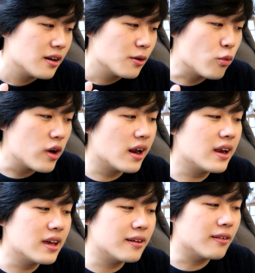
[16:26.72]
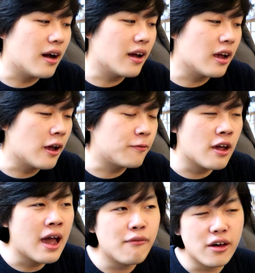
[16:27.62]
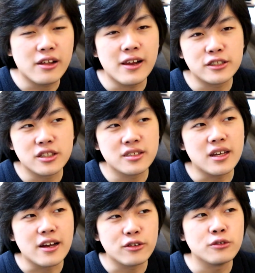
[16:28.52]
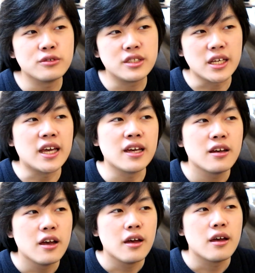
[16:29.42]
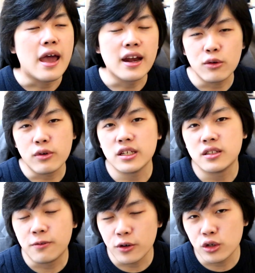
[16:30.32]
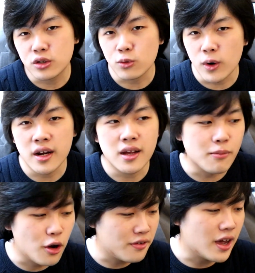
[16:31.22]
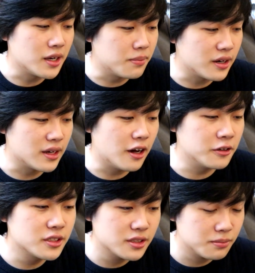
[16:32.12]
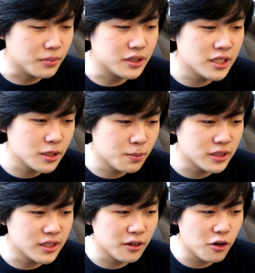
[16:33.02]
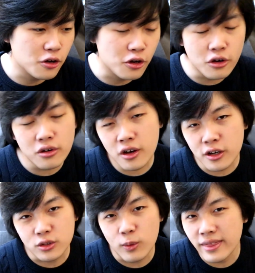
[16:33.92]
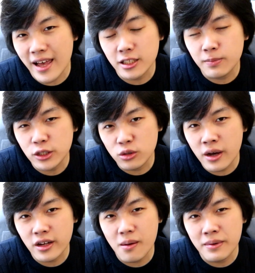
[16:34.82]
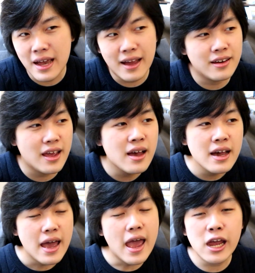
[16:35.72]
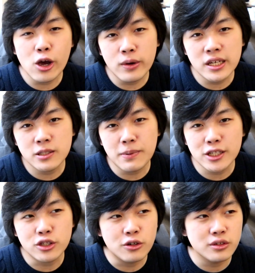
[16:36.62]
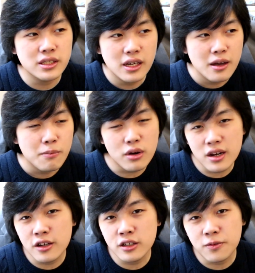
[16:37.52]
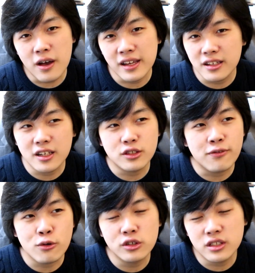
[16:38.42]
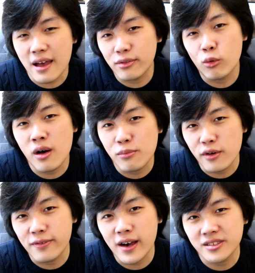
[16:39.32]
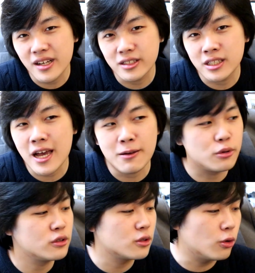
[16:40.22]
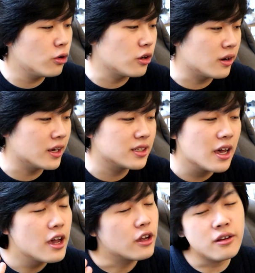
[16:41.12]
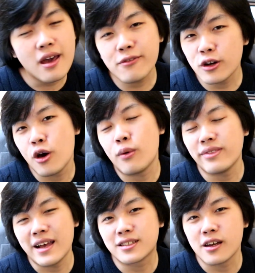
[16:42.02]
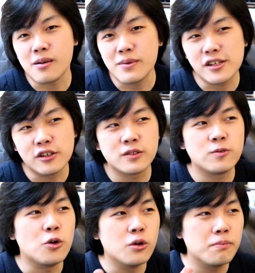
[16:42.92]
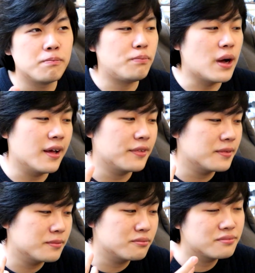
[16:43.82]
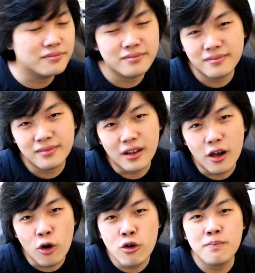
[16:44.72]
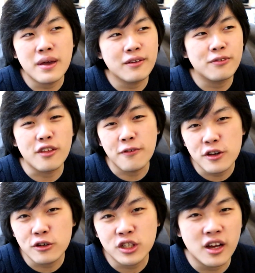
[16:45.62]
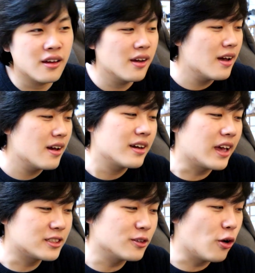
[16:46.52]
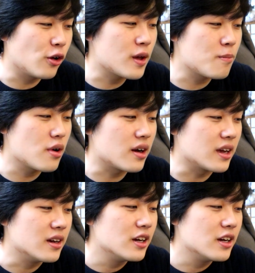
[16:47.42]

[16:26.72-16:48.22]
Really, if you have other legends, I don't see any reason for you to run him over anybody else. But 6+ Sengoku, who knows when that special might come in handy. AoE specials, pretty useful, and he does of course have the 1.5 times attack boost to all units. You never know when that's going to be useful, but hoping for the future, it's not looking pretty.